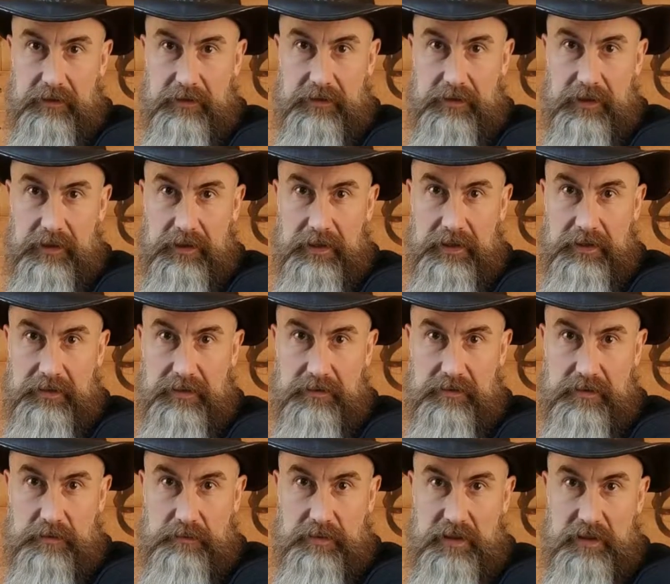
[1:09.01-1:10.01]
In the lid,
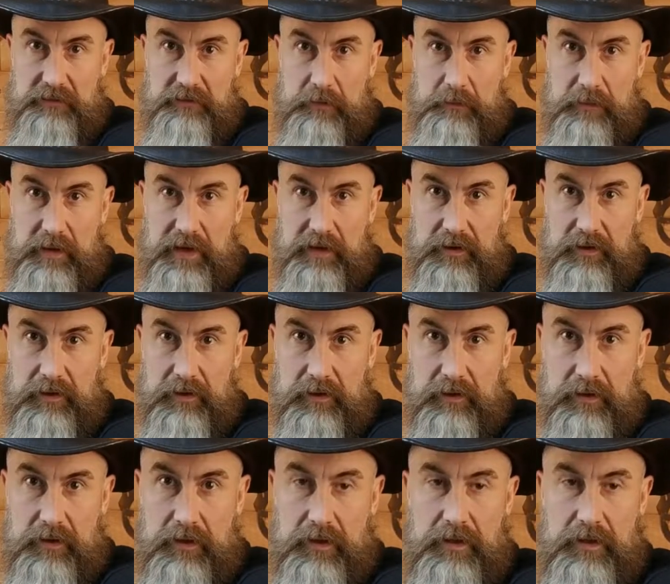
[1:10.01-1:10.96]
there's a bit of a mirror.